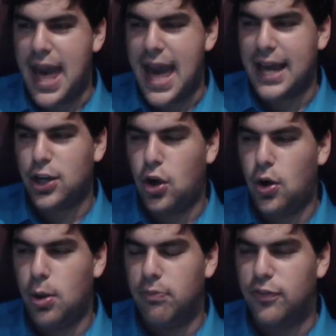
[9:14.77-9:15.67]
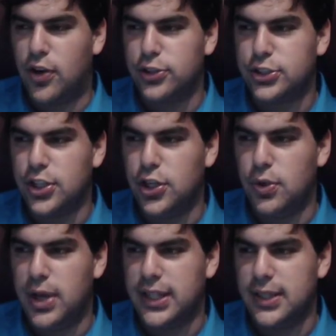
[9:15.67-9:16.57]
at home versus the
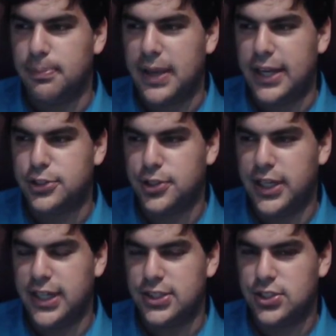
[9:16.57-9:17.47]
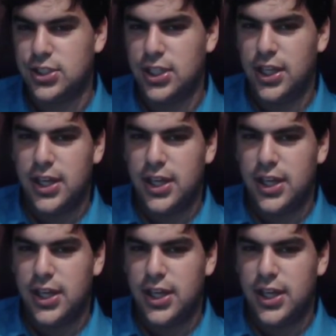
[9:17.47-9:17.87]
New England Patriots,